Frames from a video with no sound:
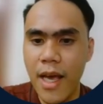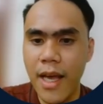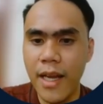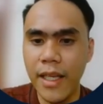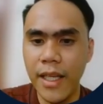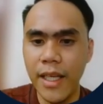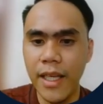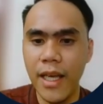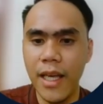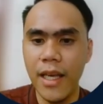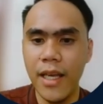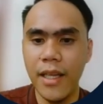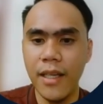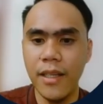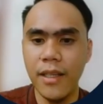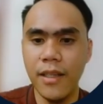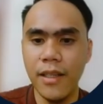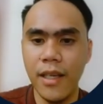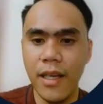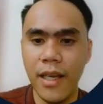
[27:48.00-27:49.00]

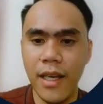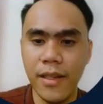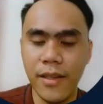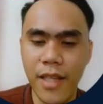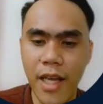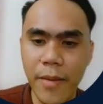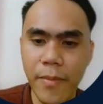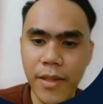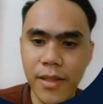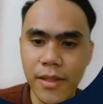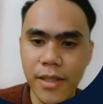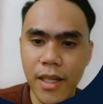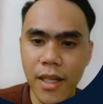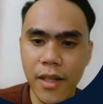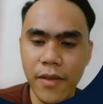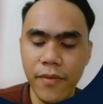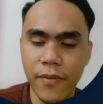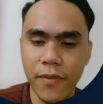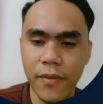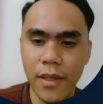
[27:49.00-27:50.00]
And time
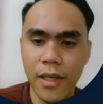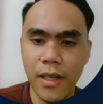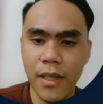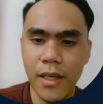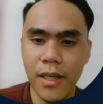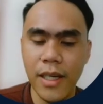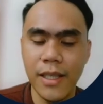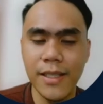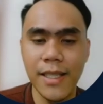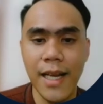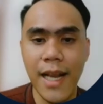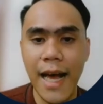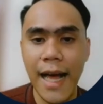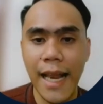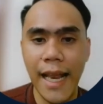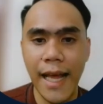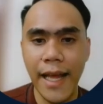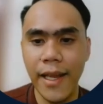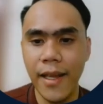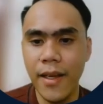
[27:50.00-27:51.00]
itself is an
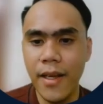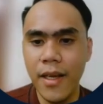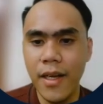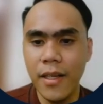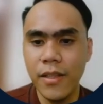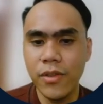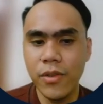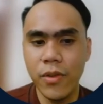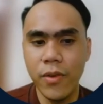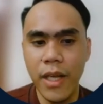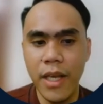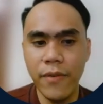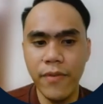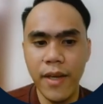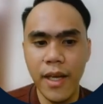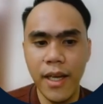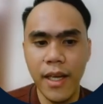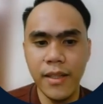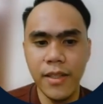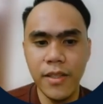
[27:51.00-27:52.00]
ally. So
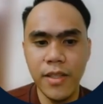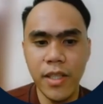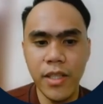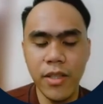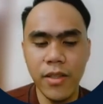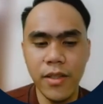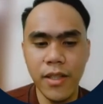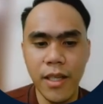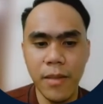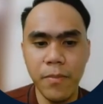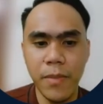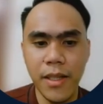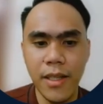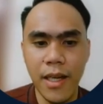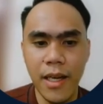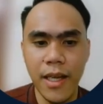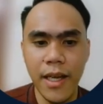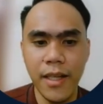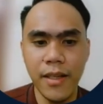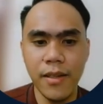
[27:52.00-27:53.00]
if a decision can be
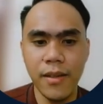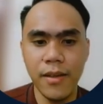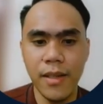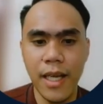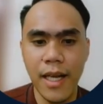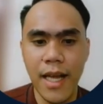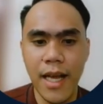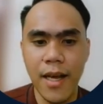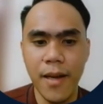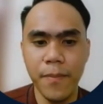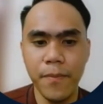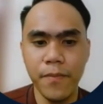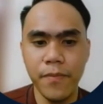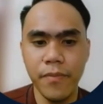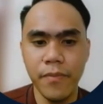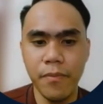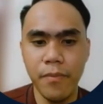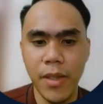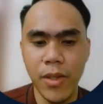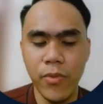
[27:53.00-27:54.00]
delayed, the gap
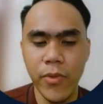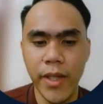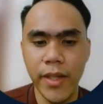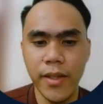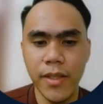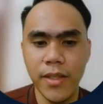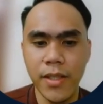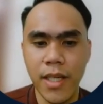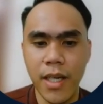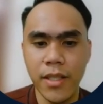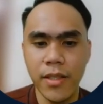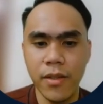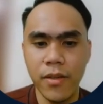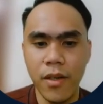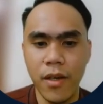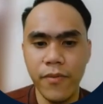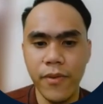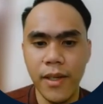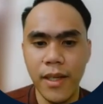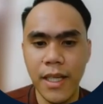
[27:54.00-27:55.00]
between
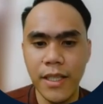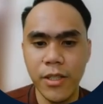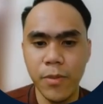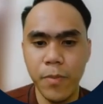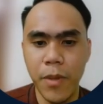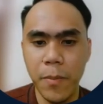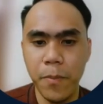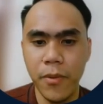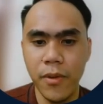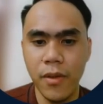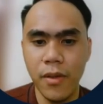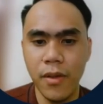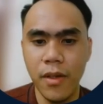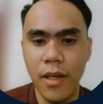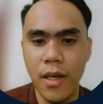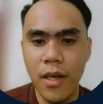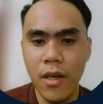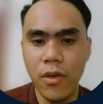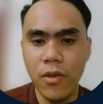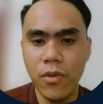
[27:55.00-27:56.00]
discussion often lets
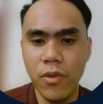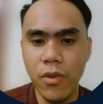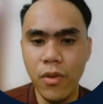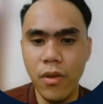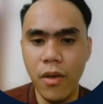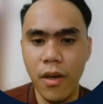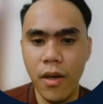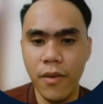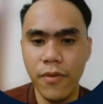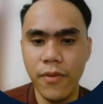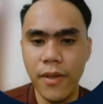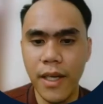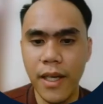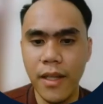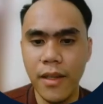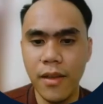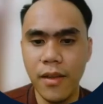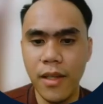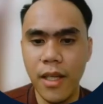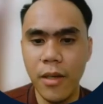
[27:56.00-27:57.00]
people cool off
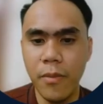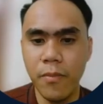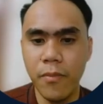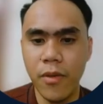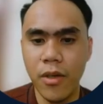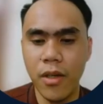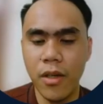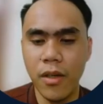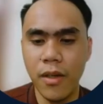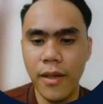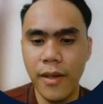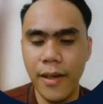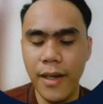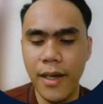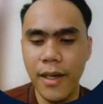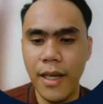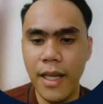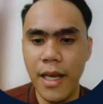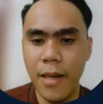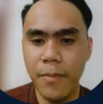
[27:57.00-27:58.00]
and think more
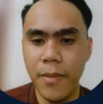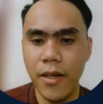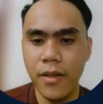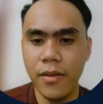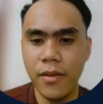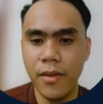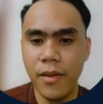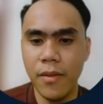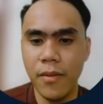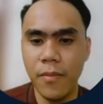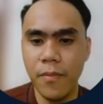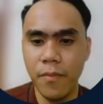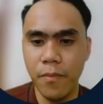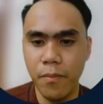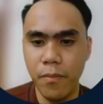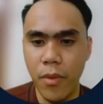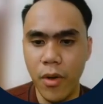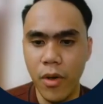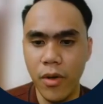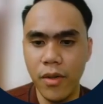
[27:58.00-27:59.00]
clearly about
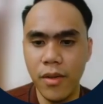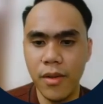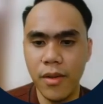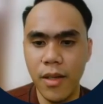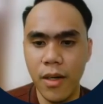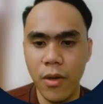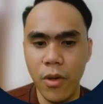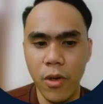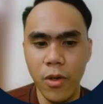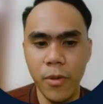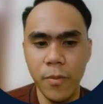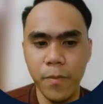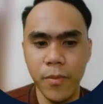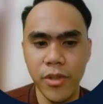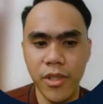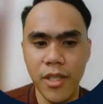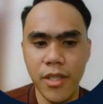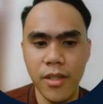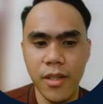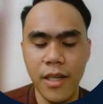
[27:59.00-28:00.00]
both their own
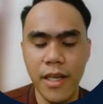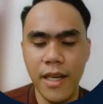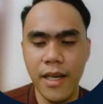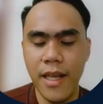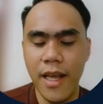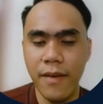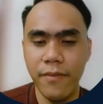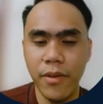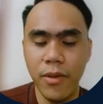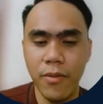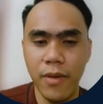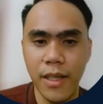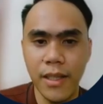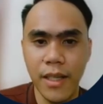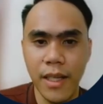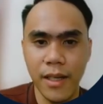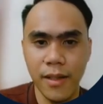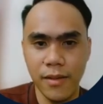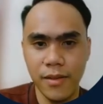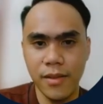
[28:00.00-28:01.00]
position and
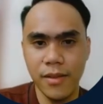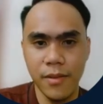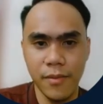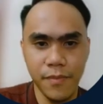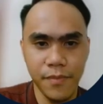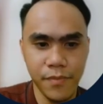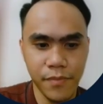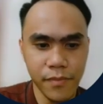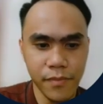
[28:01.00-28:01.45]
everyone else.